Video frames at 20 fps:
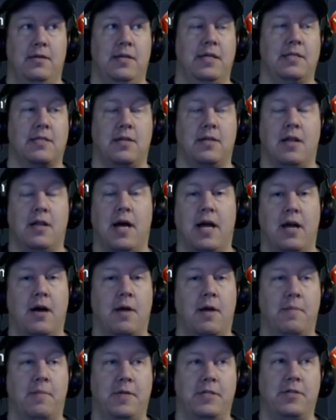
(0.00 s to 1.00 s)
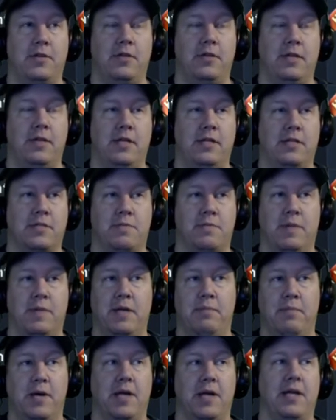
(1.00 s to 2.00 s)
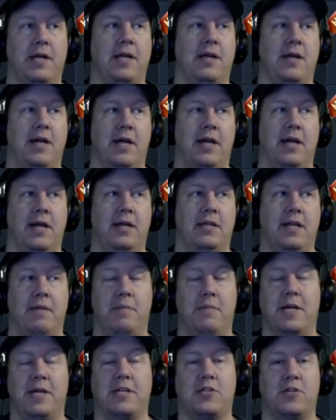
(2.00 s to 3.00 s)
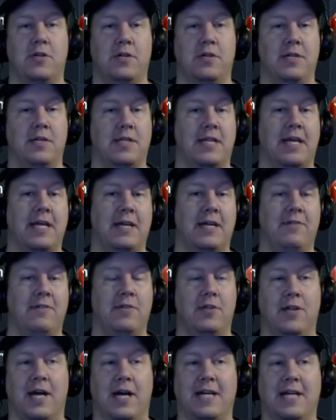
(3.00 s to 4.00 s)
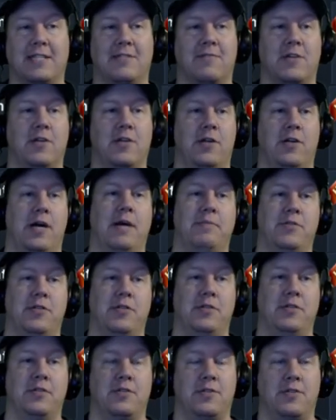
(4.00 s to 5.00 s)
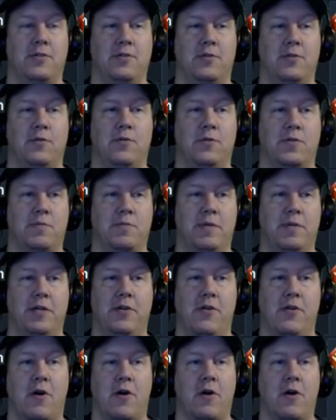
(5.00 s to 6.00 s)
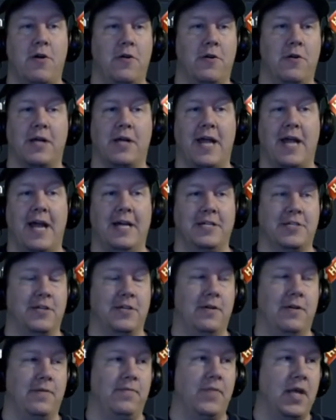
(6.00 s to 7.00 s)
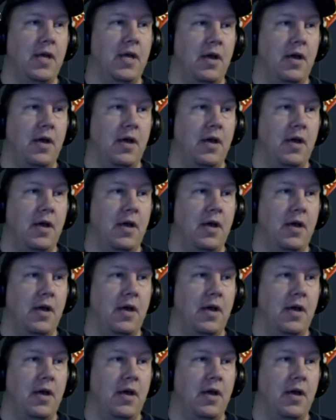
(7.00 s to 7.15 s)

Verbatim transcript: it's a lot of opportunity to spend money, and they make sure that they give you lots of good options to spend your hard-earned cash on.